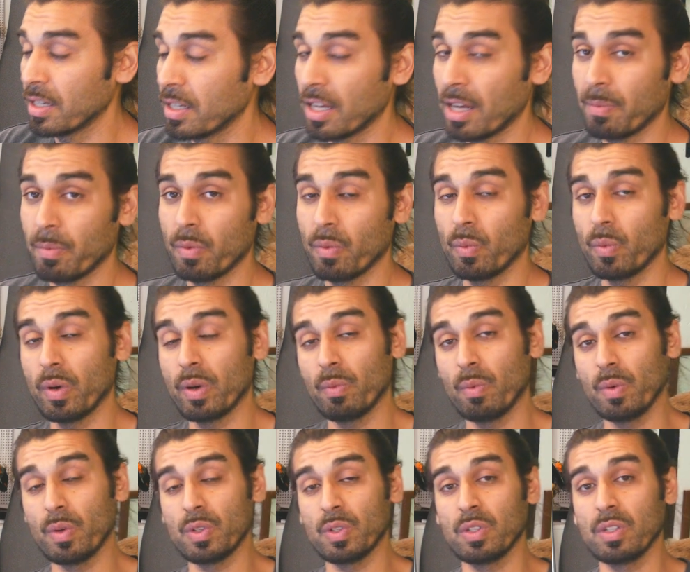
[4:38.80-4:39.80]
of what
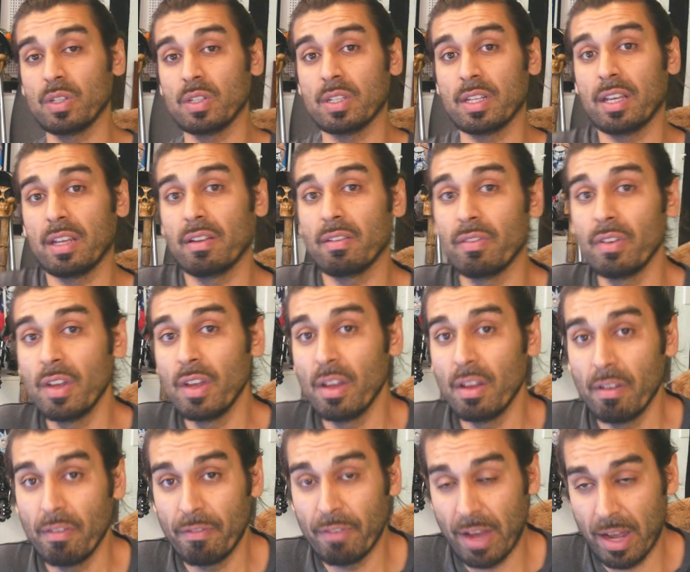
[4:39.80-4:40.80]
was inside of
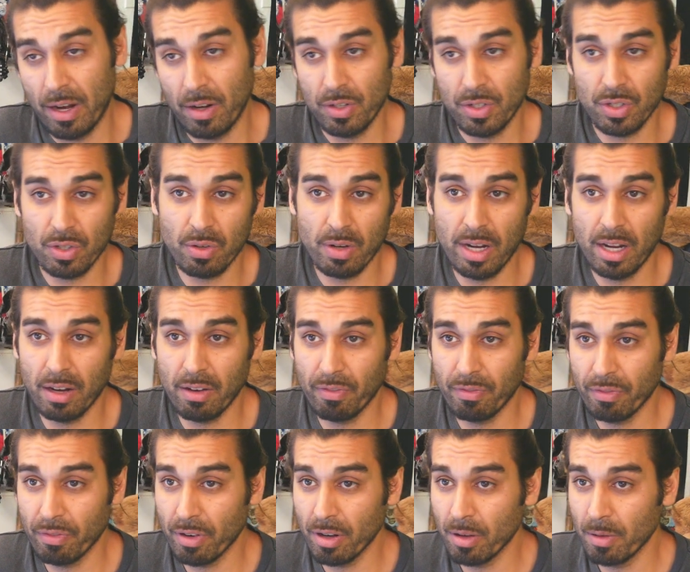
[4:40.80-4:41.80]
Fire Strike
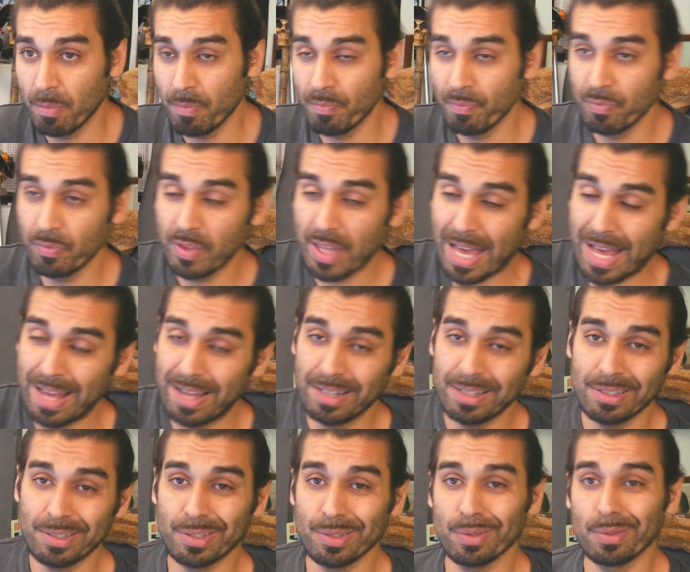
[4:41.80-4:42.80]
from that
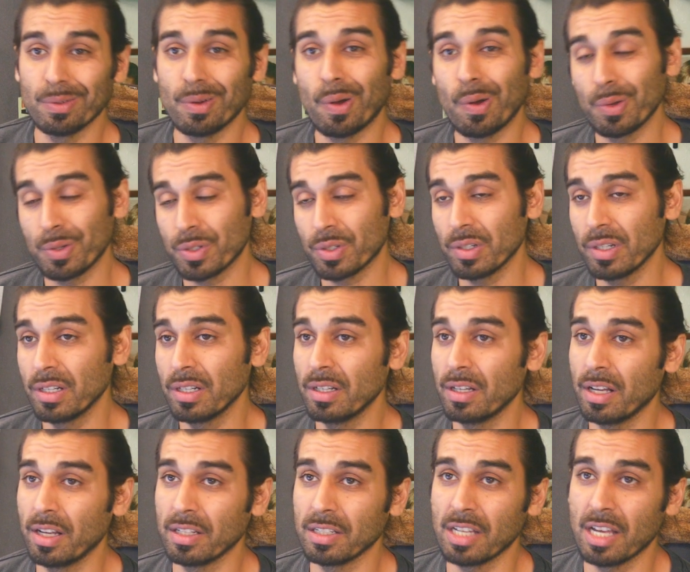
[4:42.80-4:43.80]
to Ultra, on
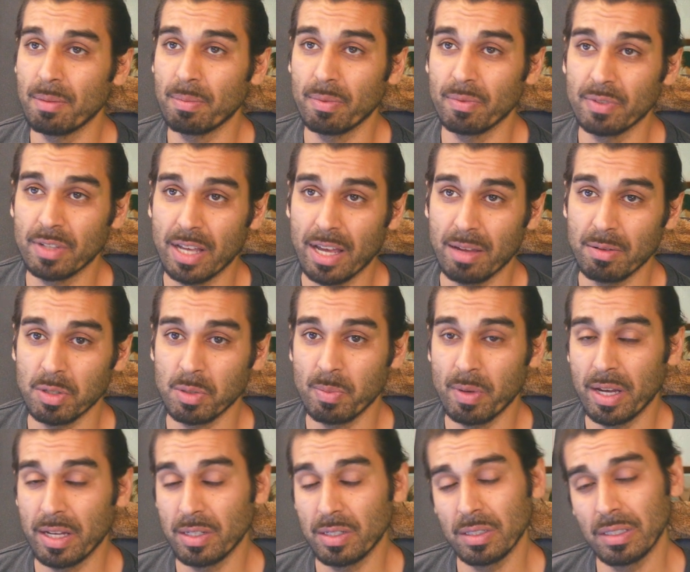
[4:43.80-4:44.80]
top of Time Spy
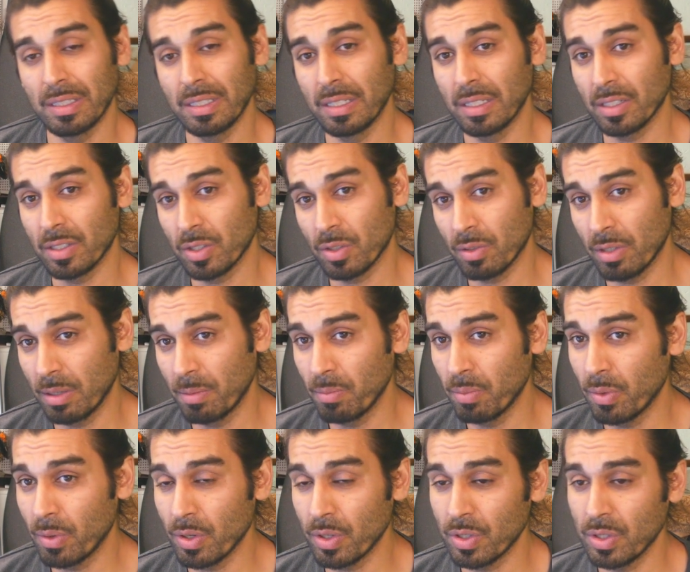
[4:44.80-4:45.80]
to the extreme
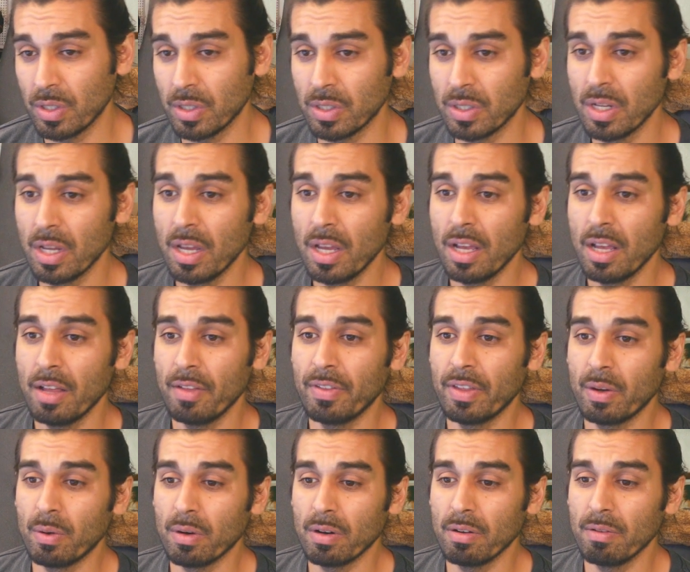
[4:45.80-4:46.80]
portions, they
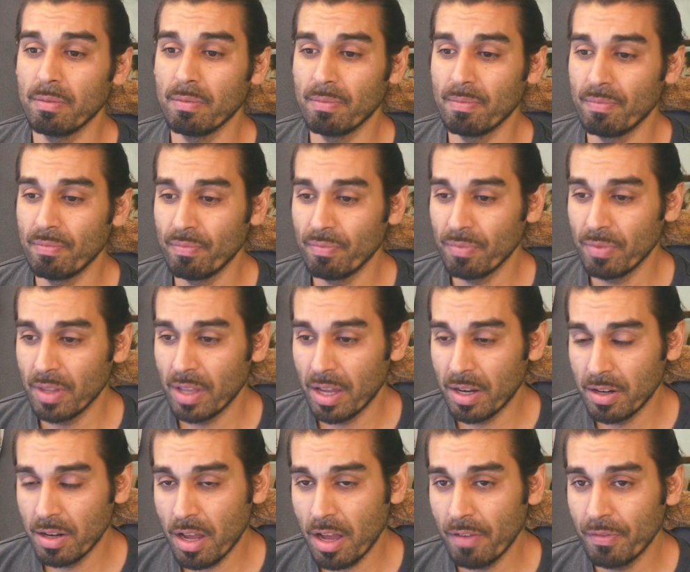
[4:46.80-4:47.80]
were
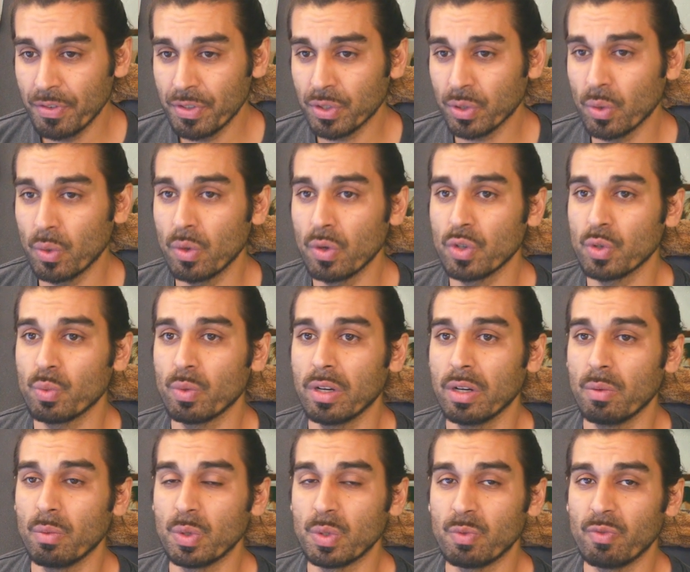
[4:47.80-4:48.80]
enough scores where it
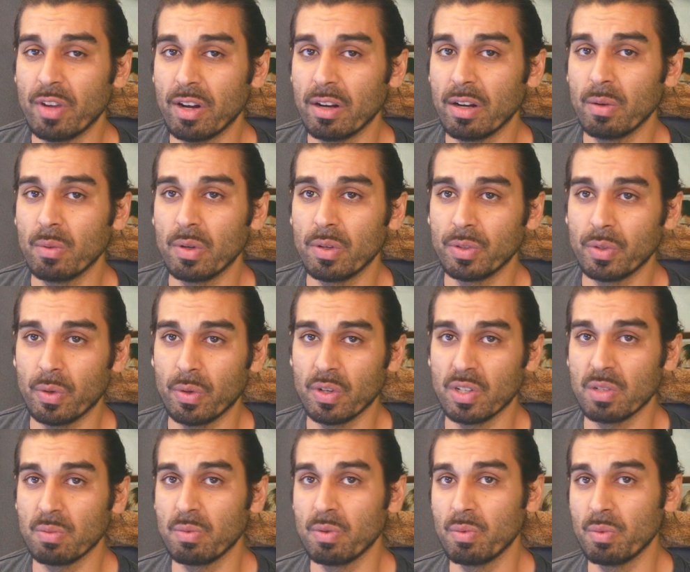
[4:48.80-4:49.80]
was very well
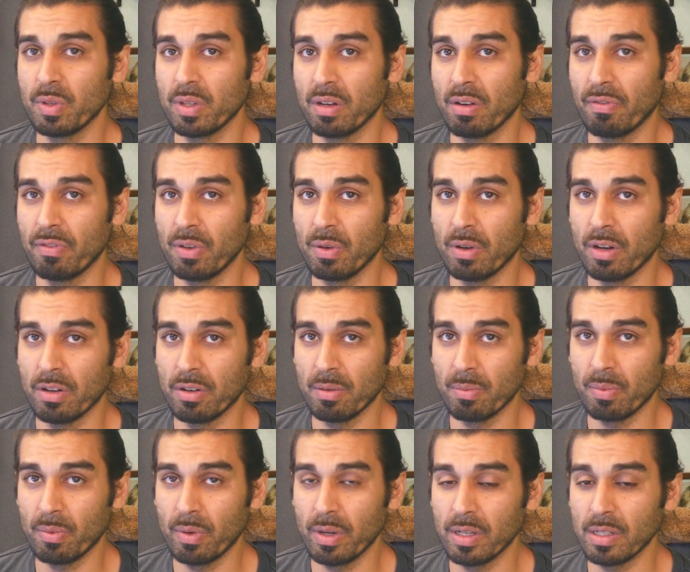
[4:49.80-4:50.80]
noticeable within a few hundred
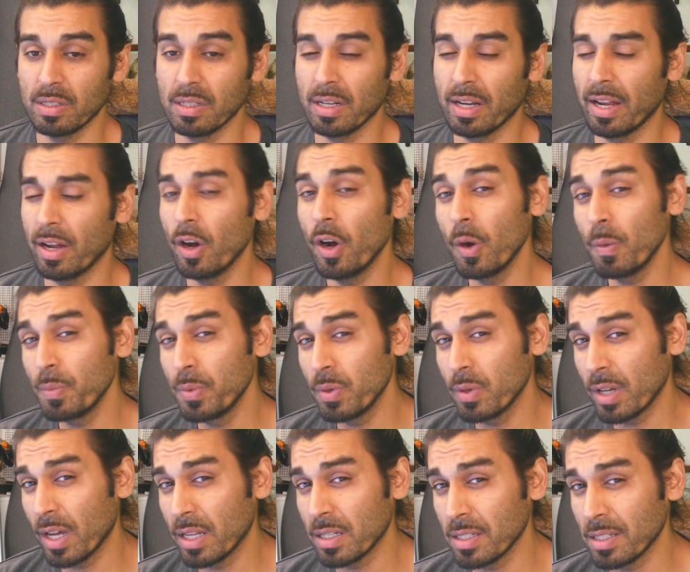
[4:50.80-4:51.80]
points. And I hope you
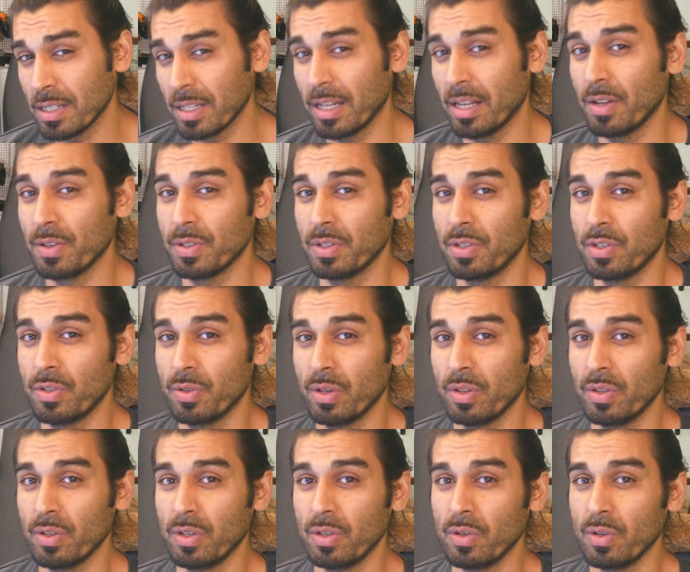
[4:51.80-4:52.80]
guys in gals enjoyed the
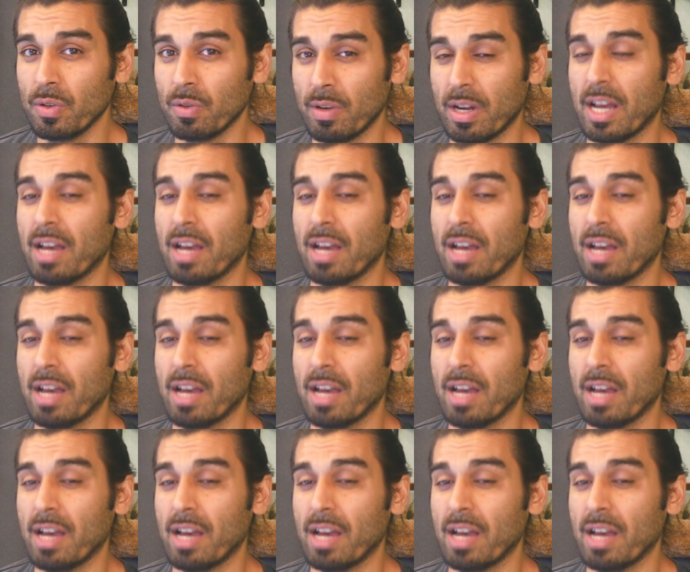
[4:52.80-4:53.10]
new graph.